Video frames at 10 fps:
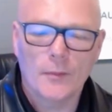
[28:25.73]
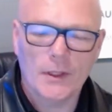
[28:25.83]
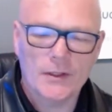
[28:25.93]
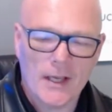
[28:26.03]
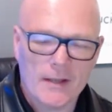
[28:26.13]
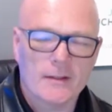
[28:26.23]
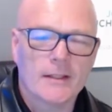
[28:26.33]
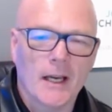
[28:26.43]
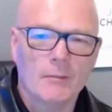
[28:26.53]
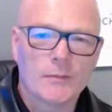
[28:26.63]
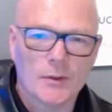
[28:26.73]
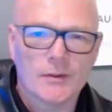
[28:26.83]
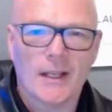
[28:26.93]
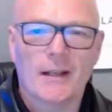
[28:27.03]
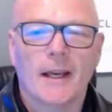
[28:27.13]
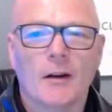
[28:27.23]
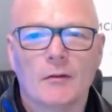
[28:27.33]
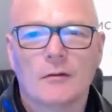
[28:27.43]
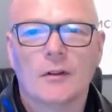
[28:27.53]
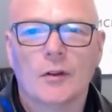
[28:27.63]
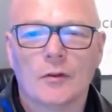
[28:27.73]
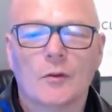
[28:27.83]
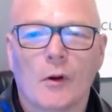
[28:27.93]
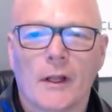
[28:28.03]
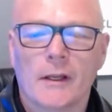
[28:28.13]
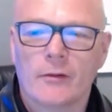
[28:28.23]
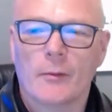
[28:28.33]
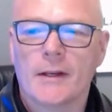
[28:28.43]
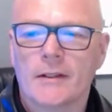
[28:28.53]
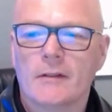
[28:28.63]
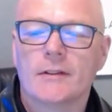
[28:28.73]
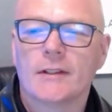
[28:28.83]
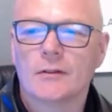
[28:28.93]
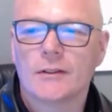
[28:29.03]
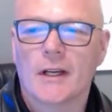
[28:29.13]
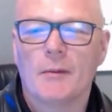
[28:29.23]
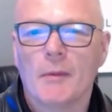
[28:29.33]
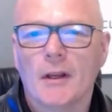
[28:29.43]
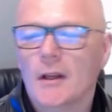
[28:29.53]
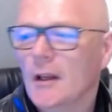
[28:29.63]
you take the time to send out good quality information every single time.